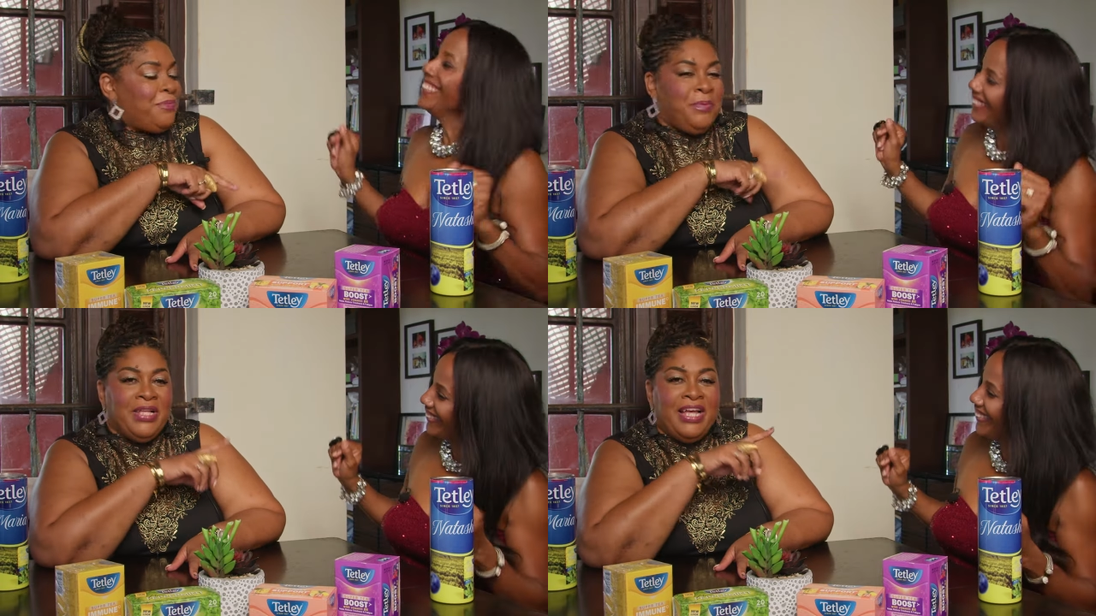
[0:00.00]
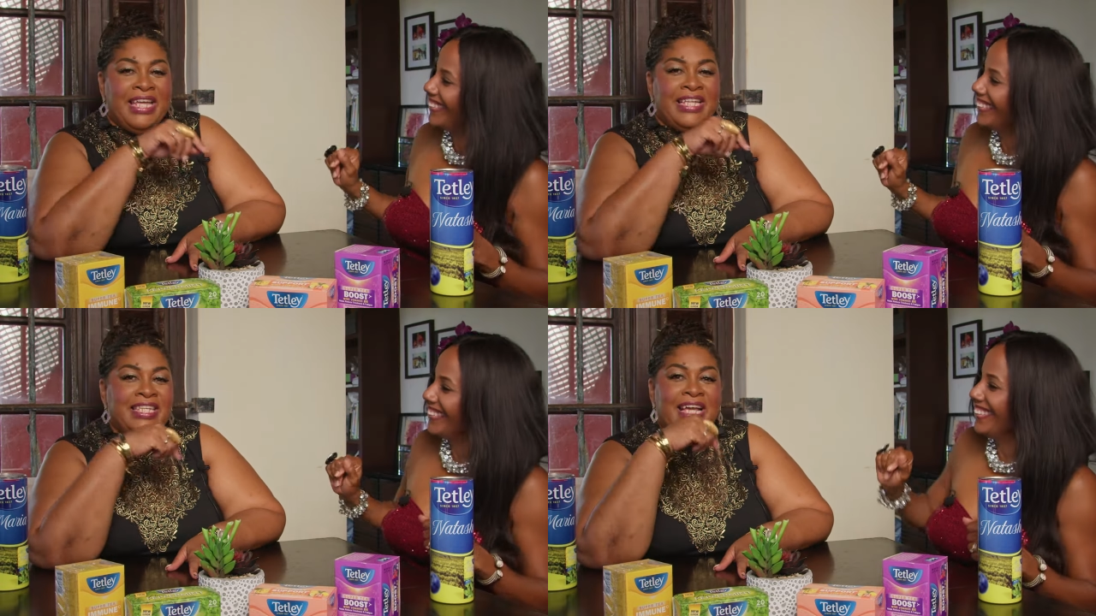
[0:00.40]
Speaker 1: people
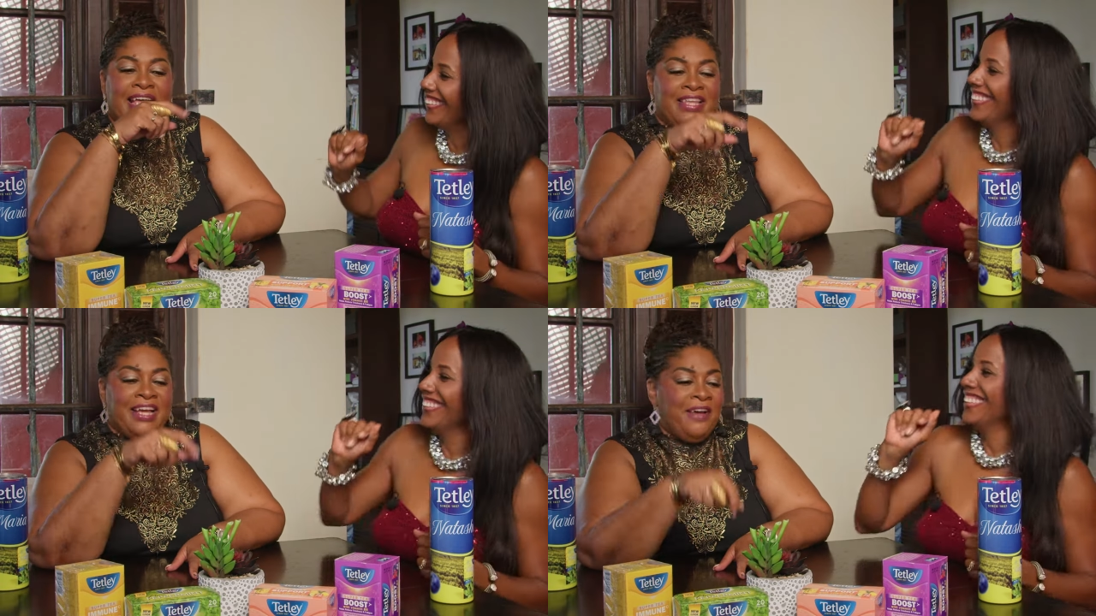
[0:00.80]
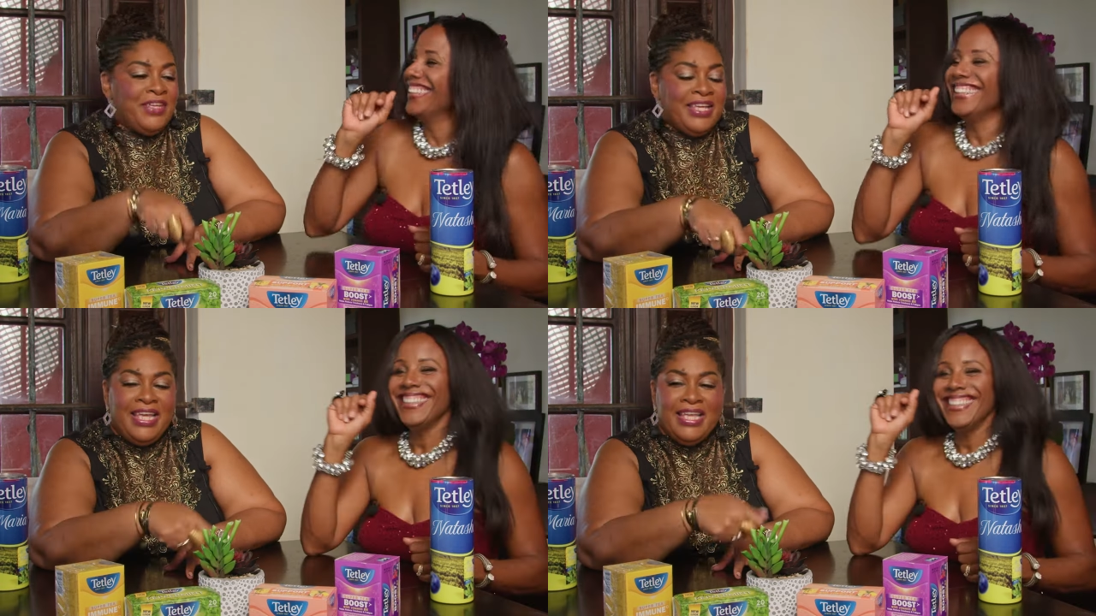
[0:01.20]
80 and they
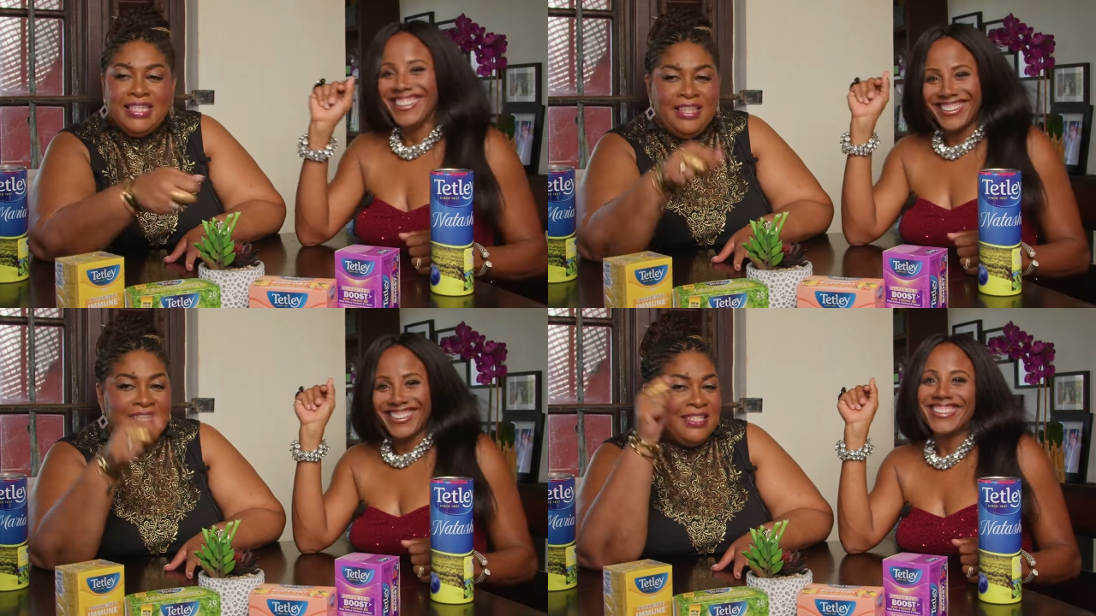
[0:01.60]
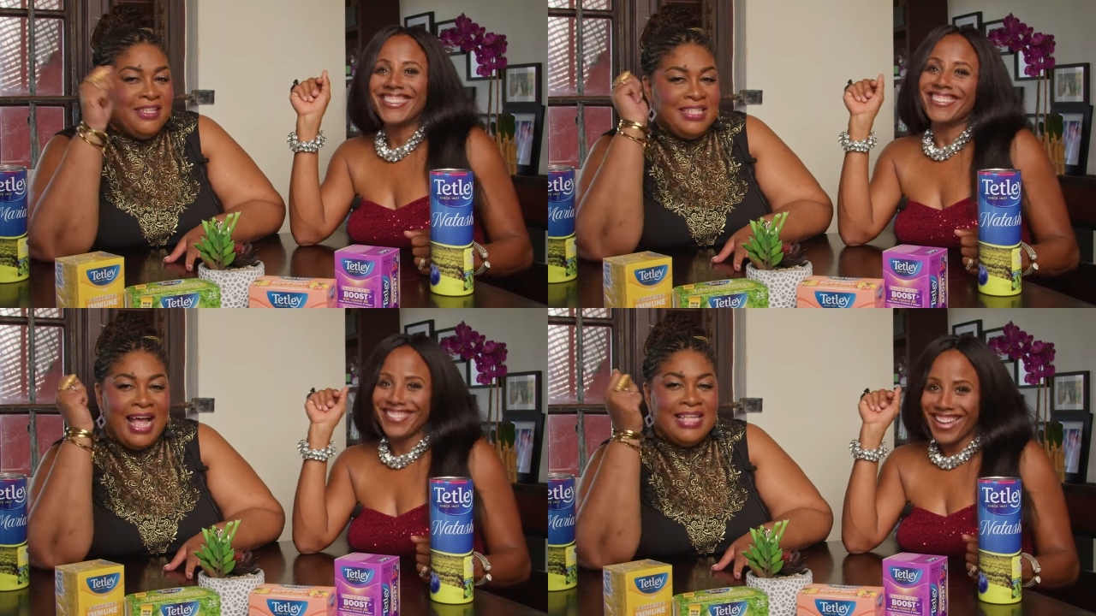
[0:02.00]
have the kids and they
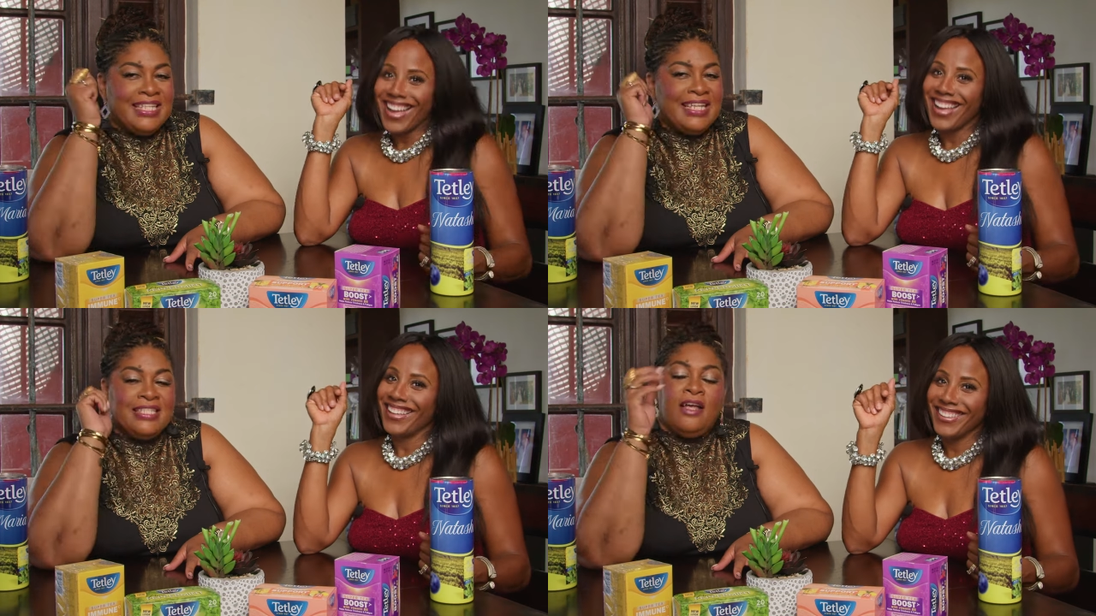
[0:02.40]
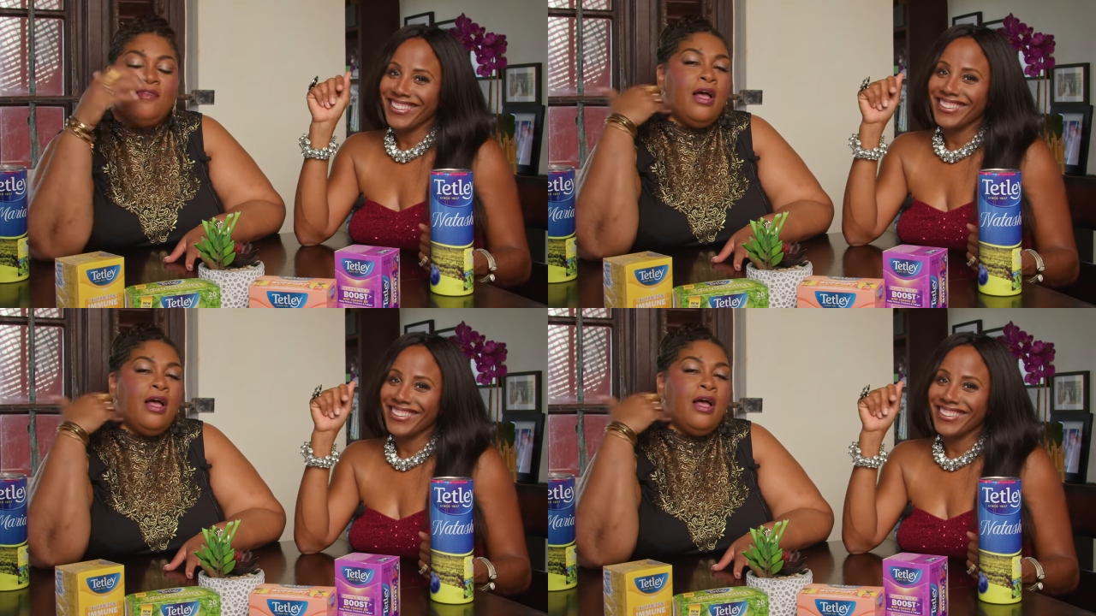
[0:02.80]
still dancing and stuff.